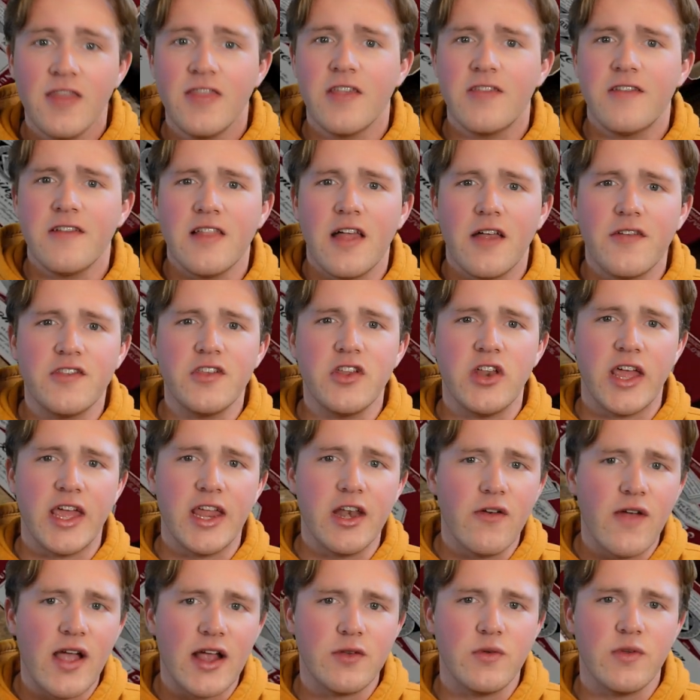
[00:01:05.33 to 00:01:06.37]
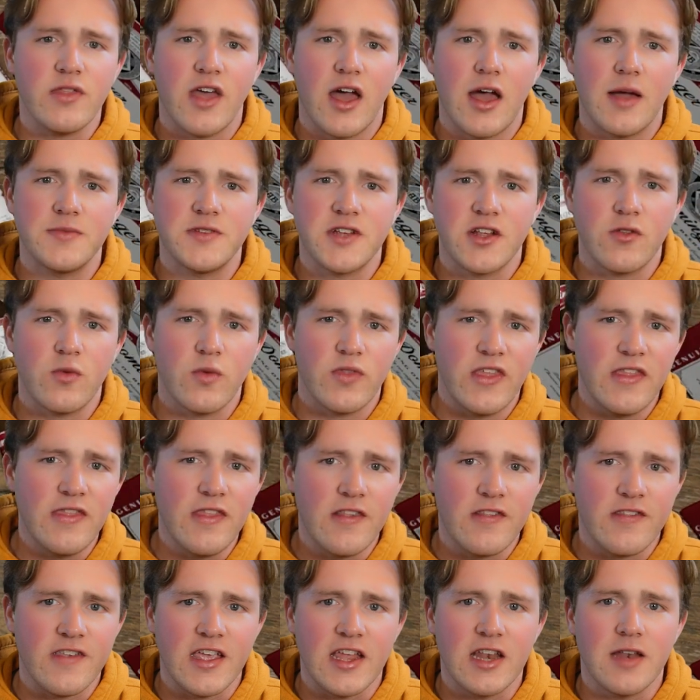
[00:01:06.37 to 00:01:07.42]
This allows you to interact with objects within
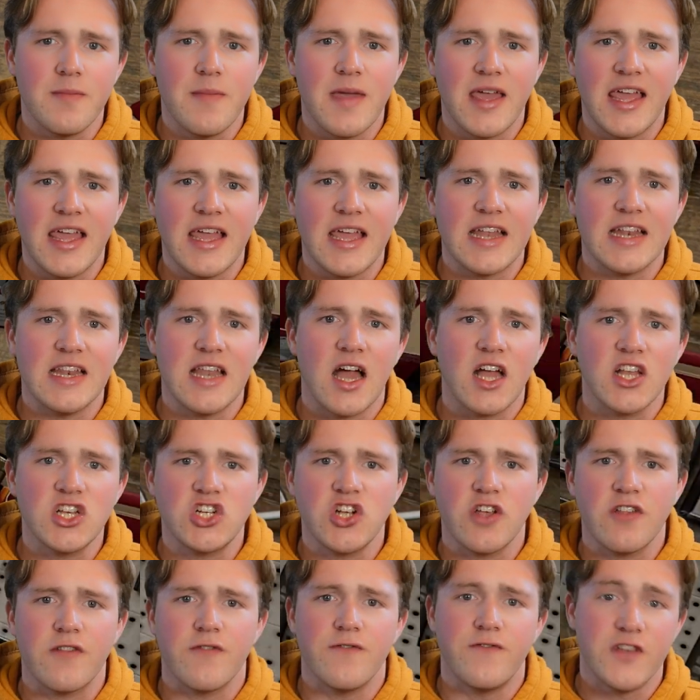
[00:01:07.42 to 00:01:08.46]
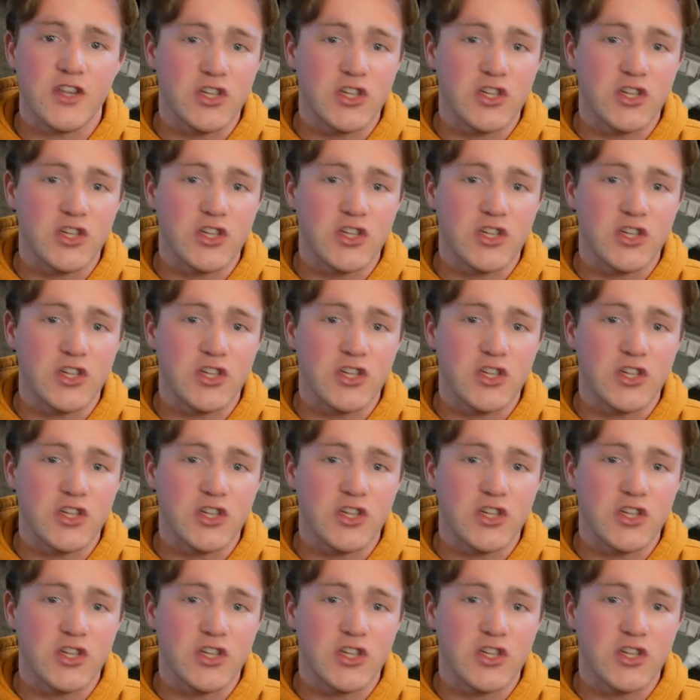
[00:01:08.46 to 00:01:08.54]
the scene, making it not just